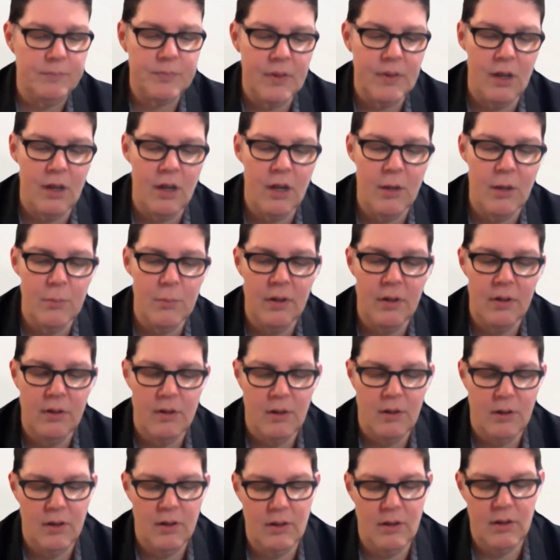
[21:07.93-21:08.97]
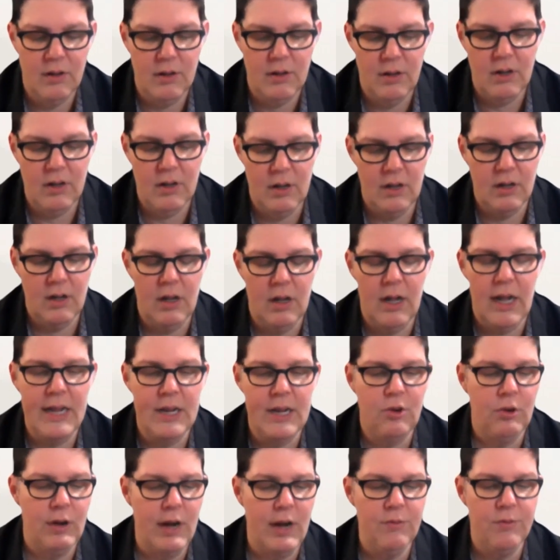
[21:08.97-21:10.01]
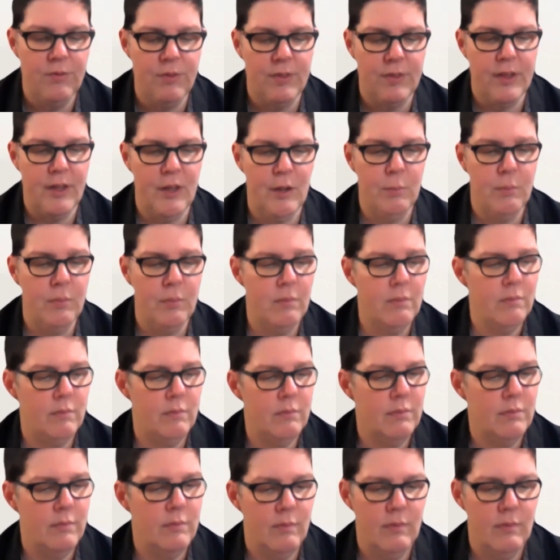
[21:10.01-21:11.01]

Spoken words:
I create for them